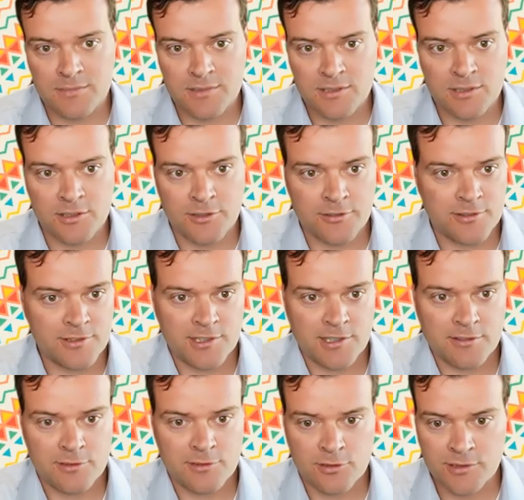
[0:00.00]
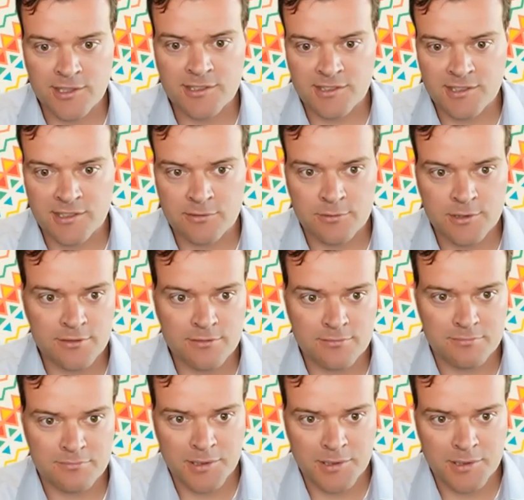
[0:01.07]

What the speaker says: the currency of choice in the world.